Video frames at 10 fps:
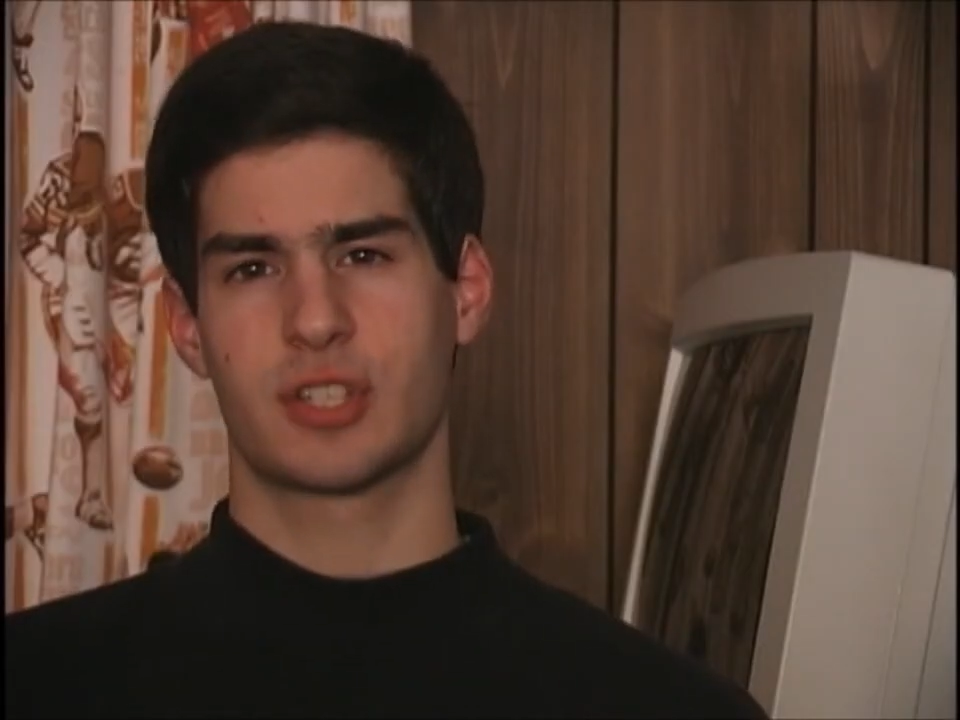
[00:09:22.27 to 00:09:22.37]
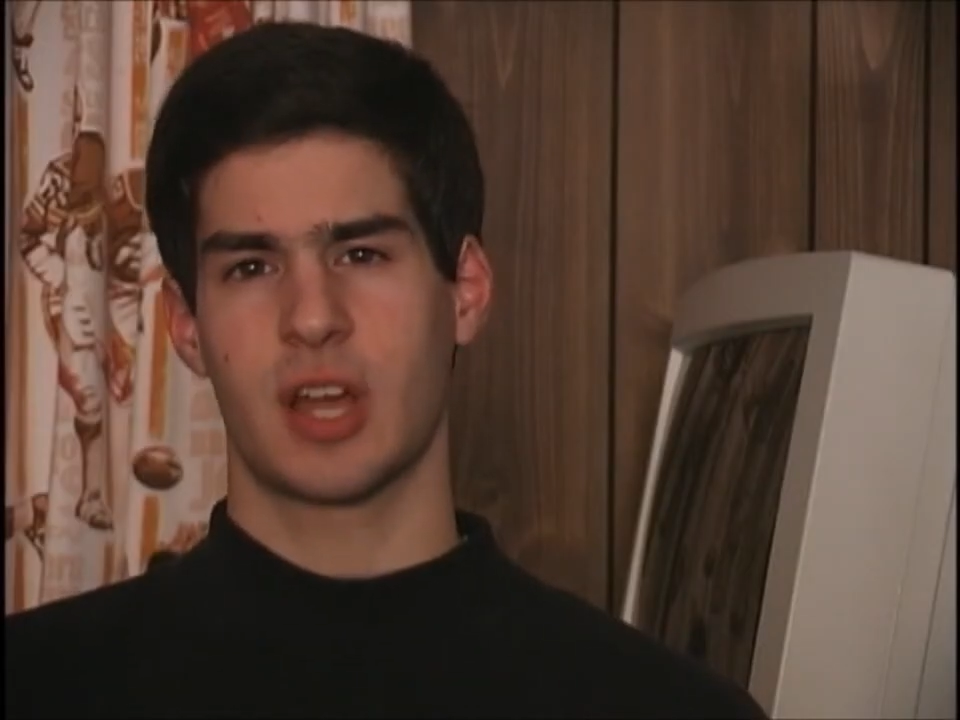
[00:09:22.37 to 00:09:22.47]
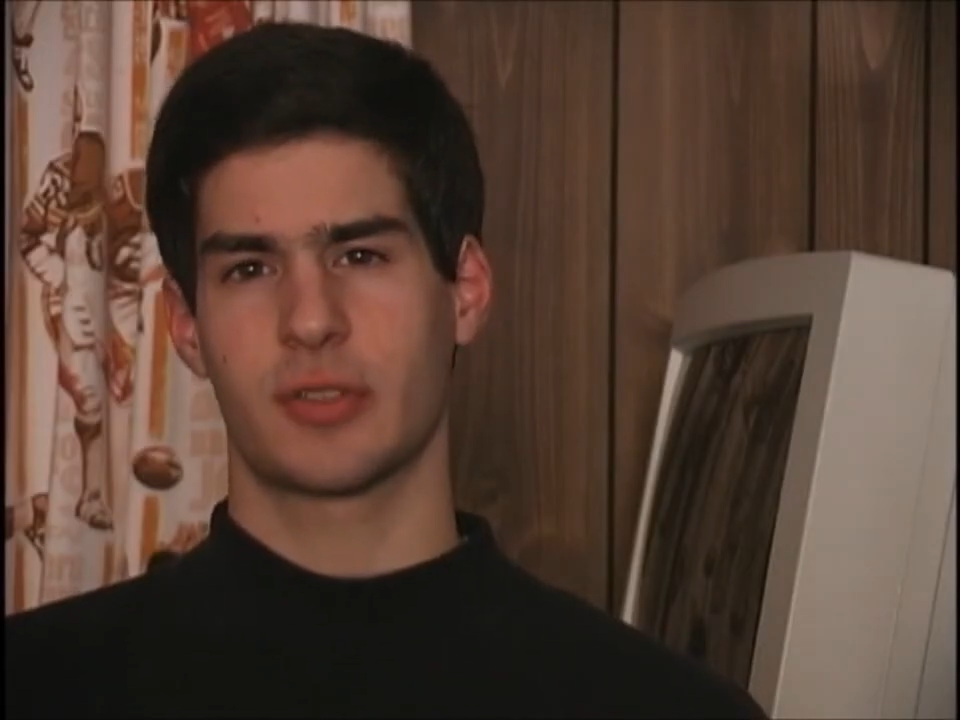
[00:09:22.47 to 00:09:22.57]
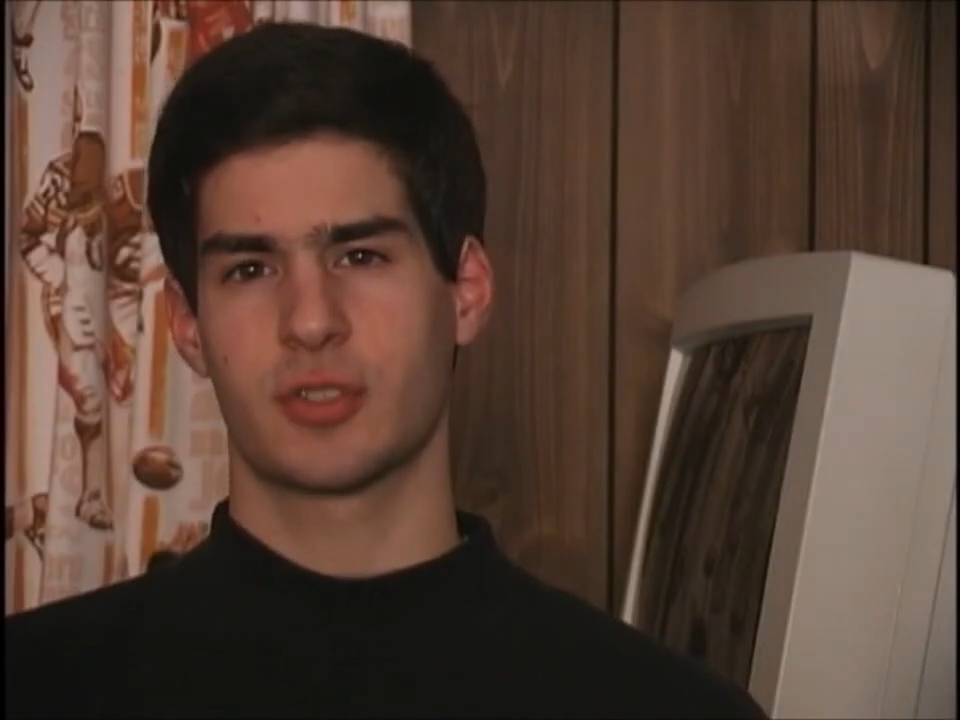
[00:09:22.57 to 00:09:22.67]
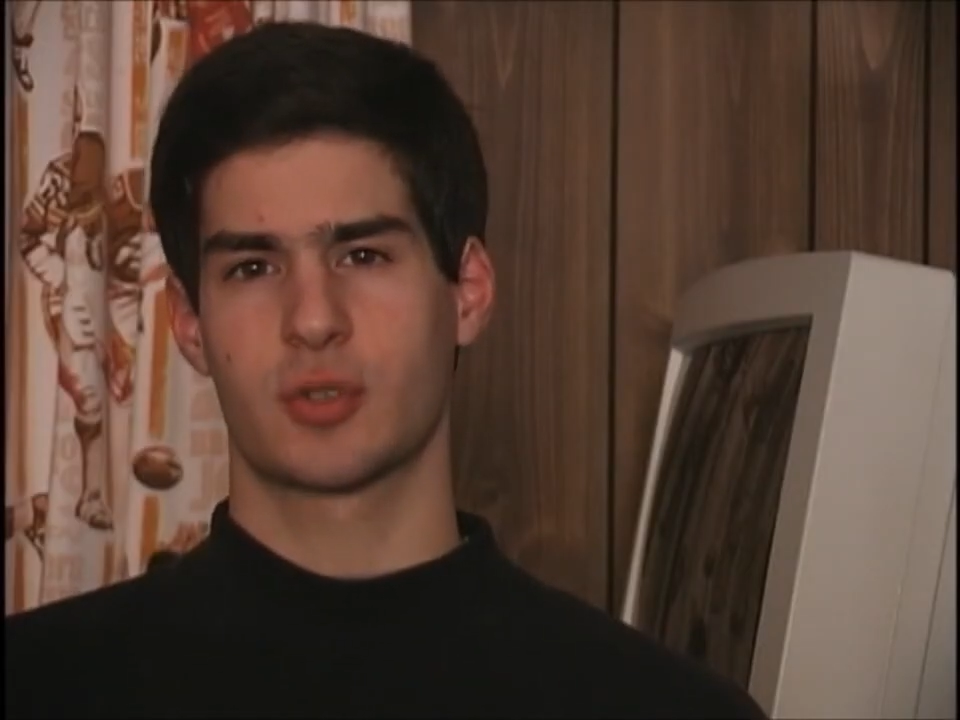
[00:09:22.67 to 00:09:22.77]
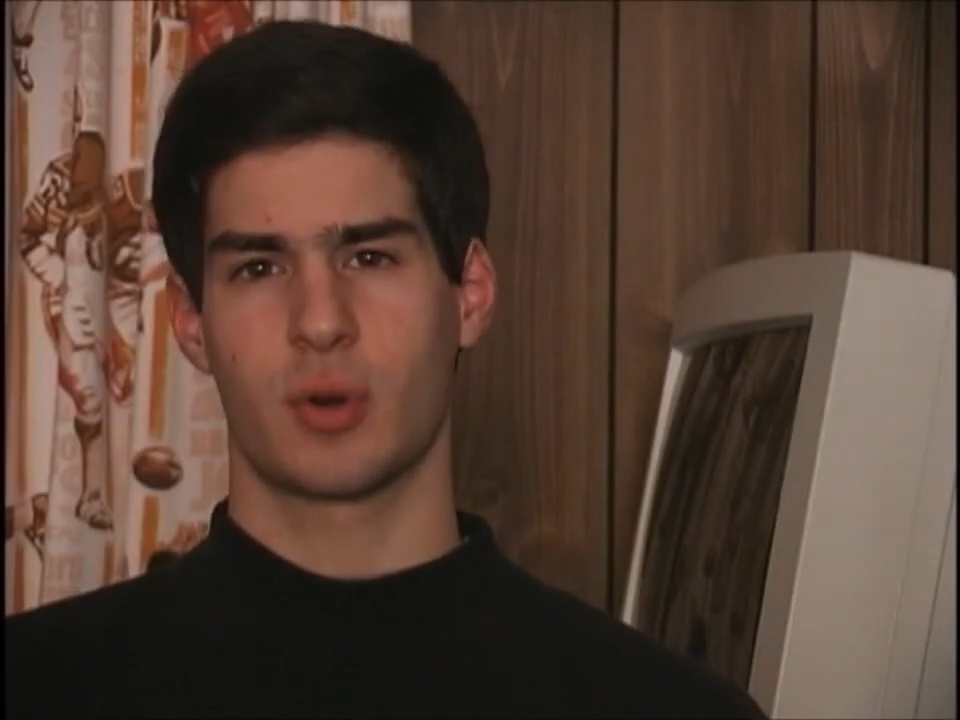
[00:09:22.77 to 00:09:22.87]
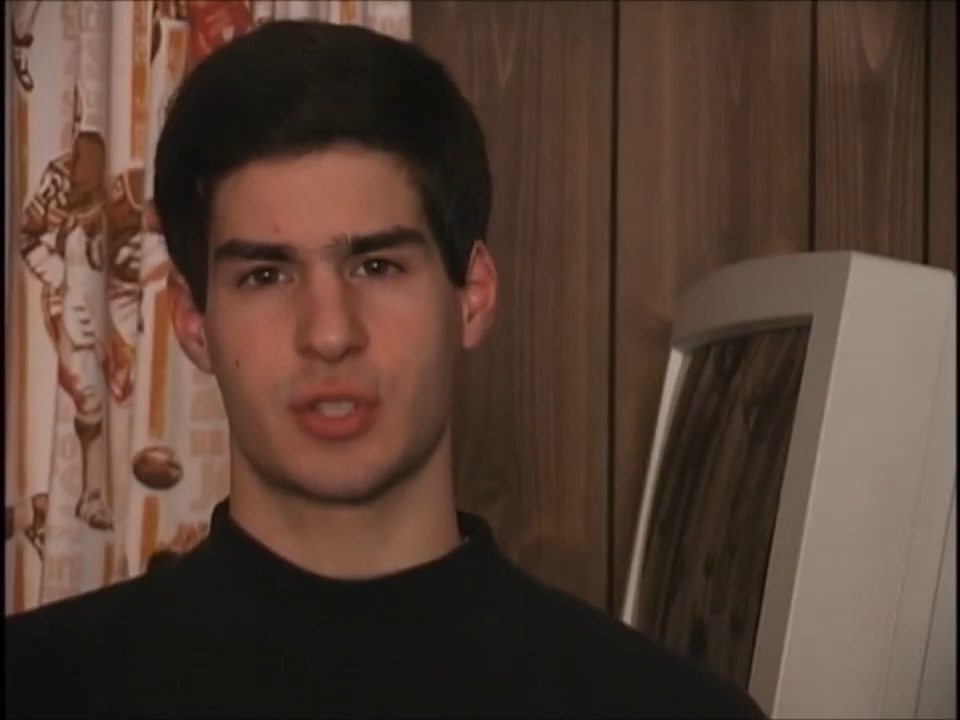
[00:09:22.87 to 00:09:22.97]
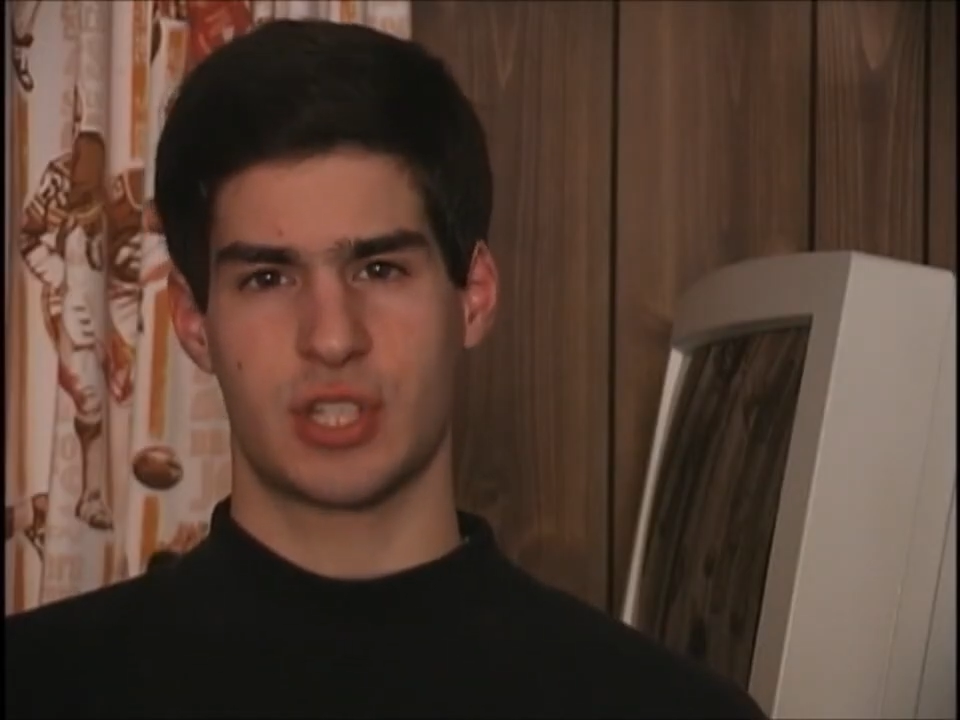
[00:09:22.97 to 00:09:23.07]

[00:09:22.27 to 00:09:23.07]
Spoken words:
shot the short